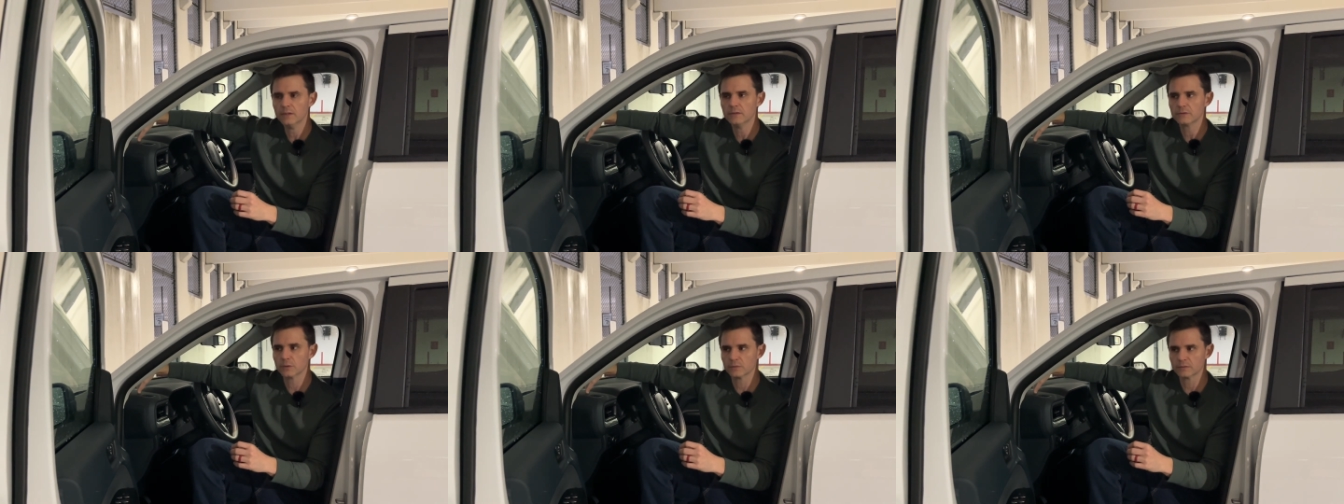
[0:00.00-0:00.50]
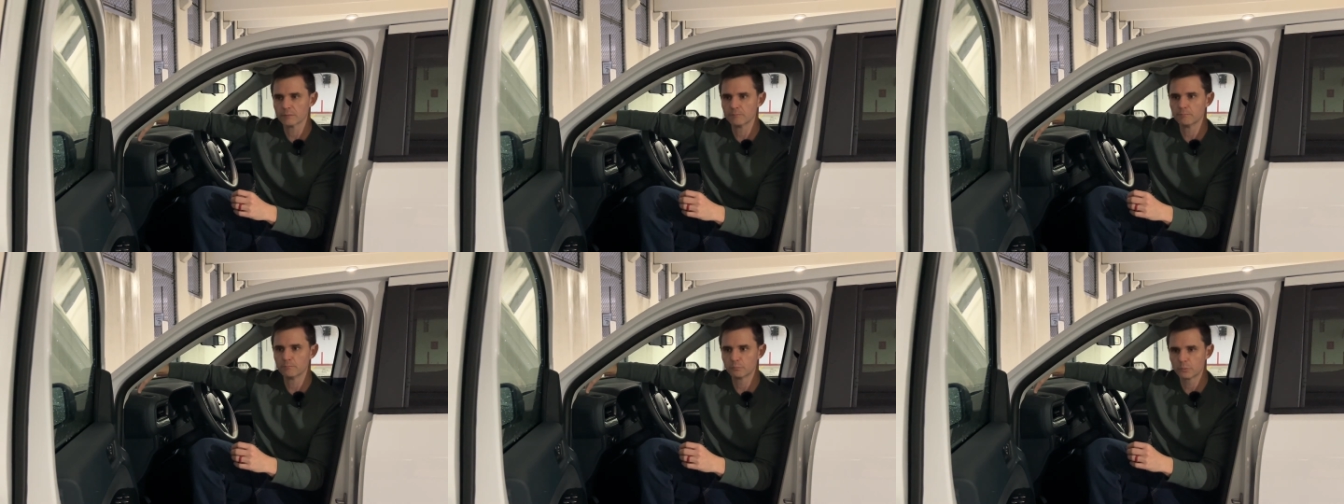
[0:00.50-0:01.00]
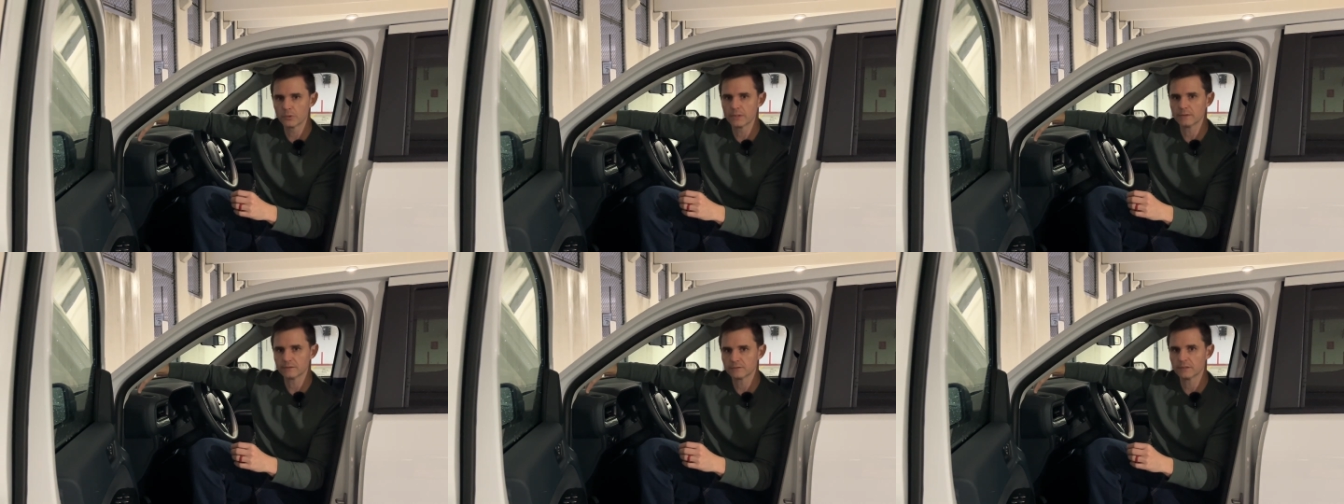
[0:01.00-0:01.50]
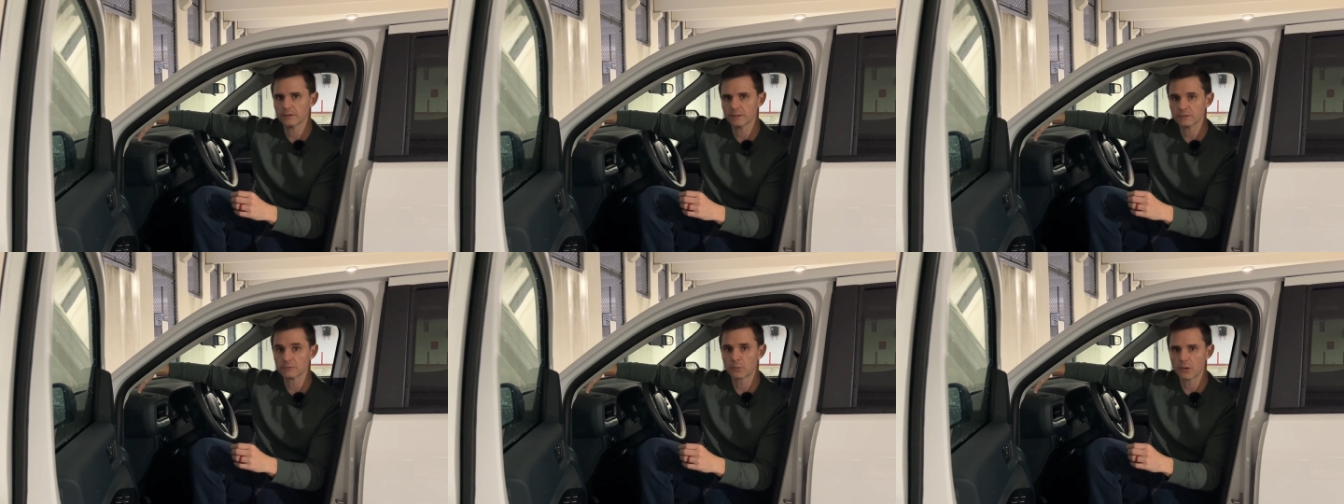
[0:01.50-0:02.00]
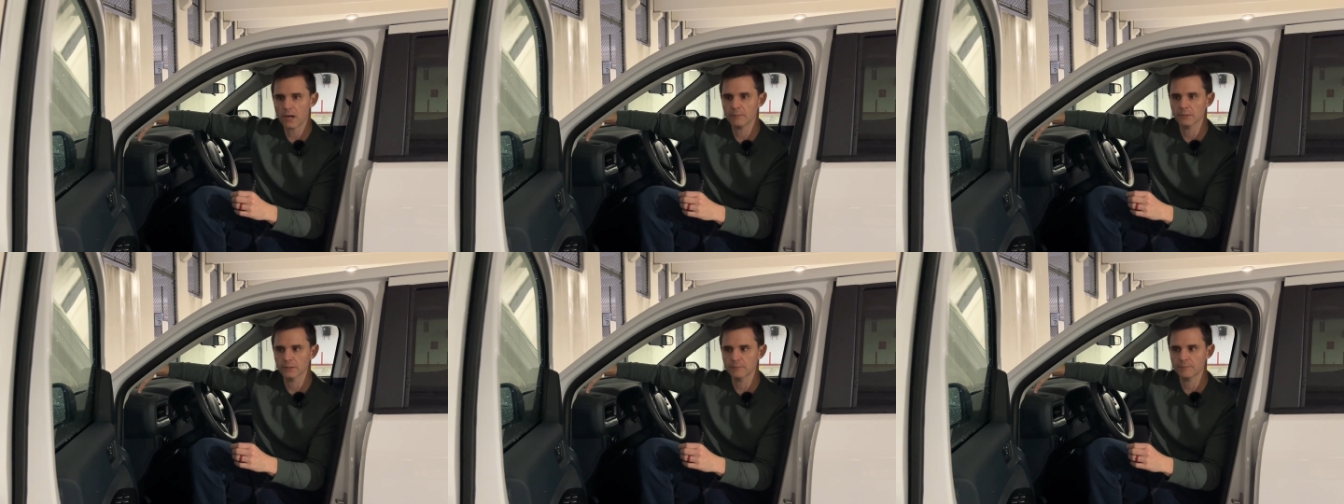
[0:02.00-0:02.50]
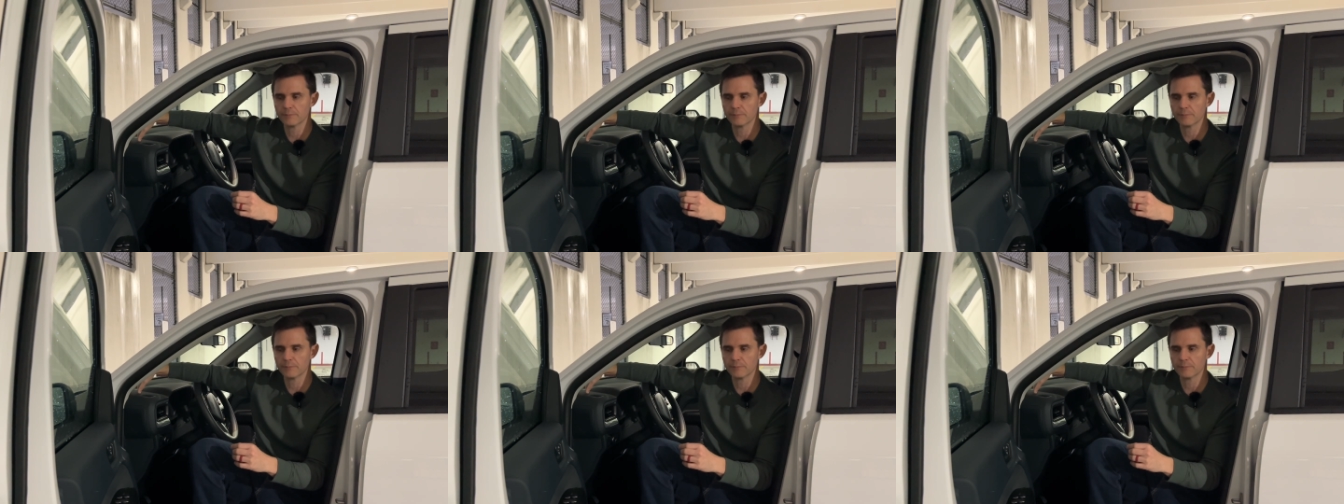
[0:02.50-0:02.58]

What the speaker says: So it was a pretty serious problem.